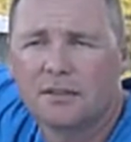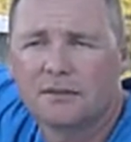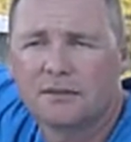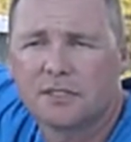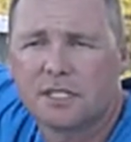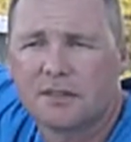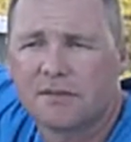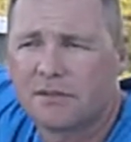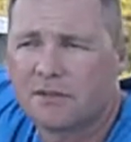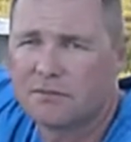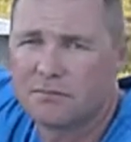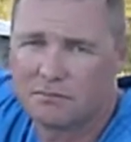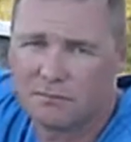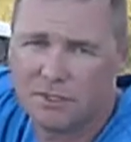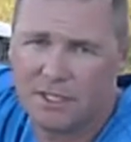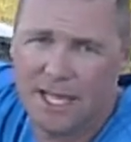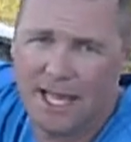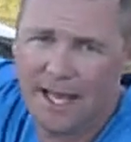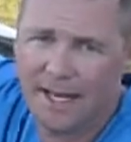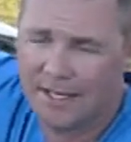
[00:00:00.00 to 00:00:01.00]
after
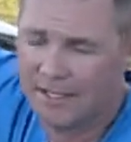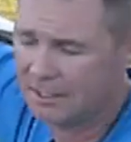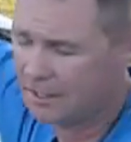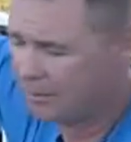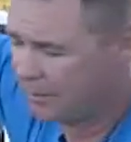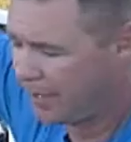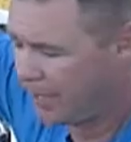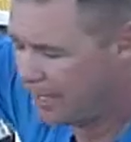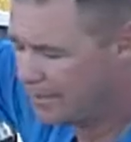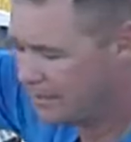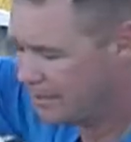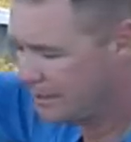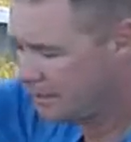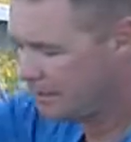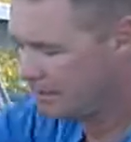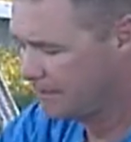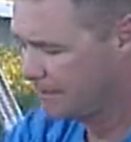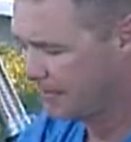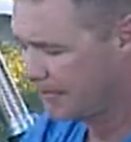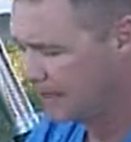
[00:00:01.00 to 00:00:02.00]
the added
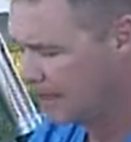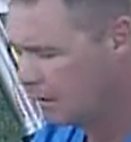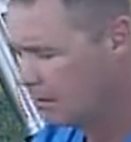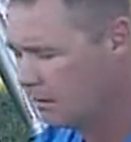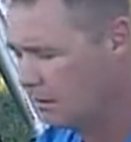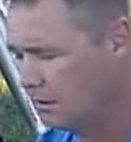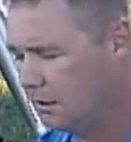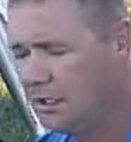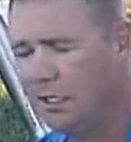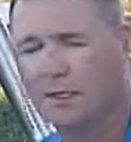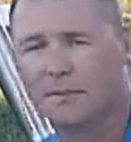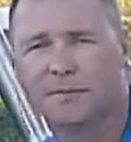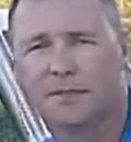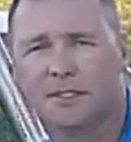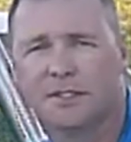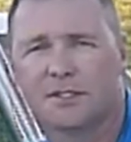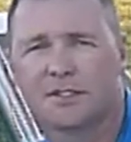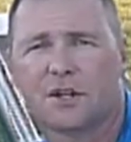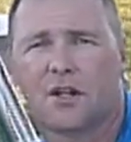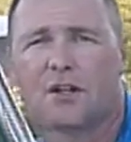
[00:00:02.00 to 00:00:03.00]
capacity.
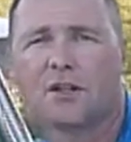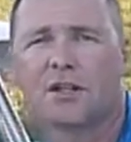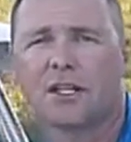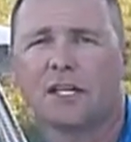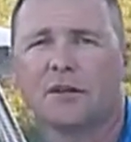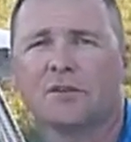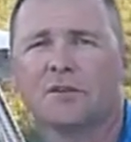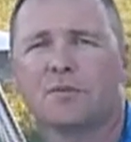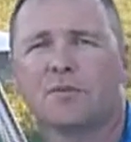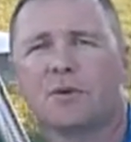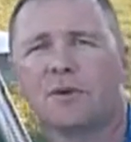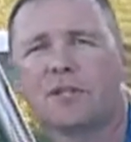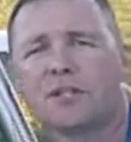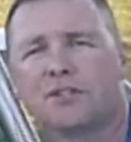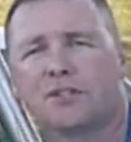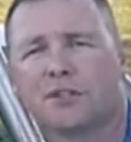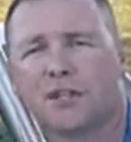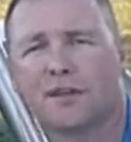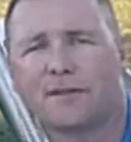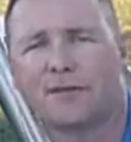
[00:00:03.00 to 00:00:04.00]
Installing it was pretty
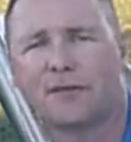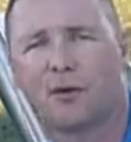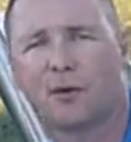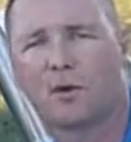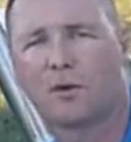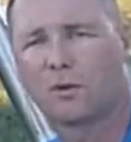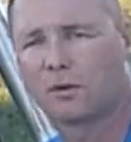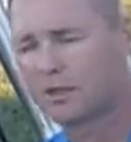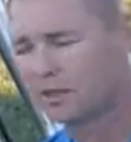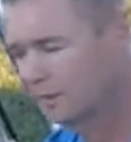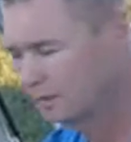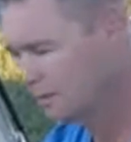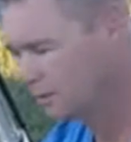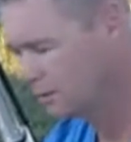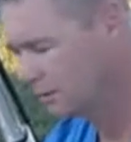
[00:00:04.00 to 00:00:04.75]
straightforward.